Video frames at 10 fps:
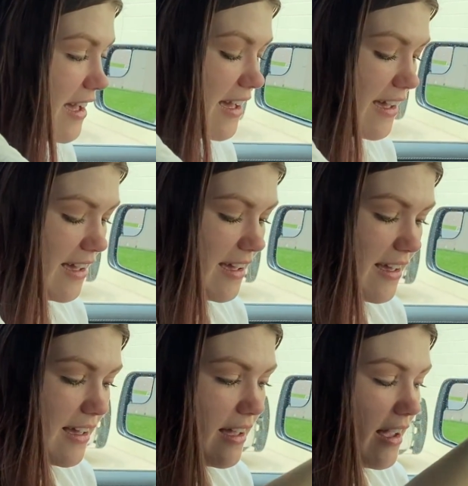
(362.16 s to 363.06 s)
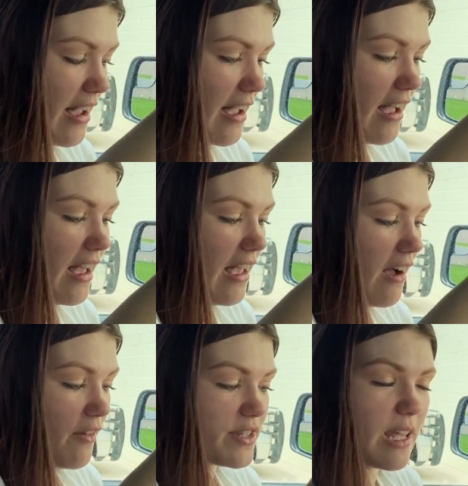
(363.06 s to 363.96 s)
are really, really good. So
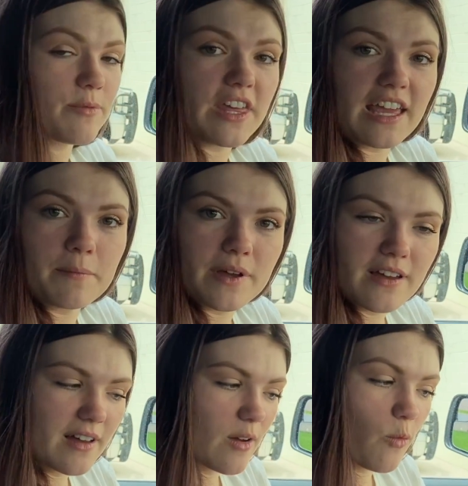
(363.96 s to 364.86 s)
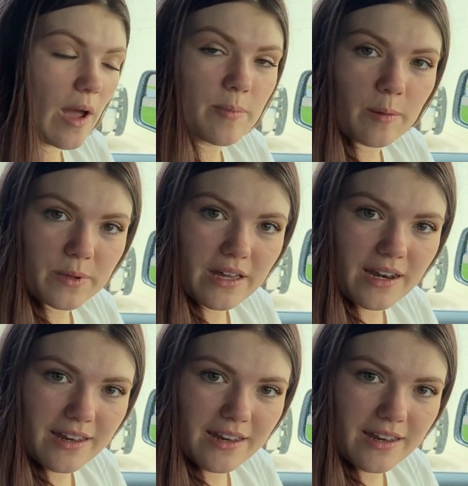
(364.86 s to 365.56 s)
um, I same totally theme, see it. White pumpkin.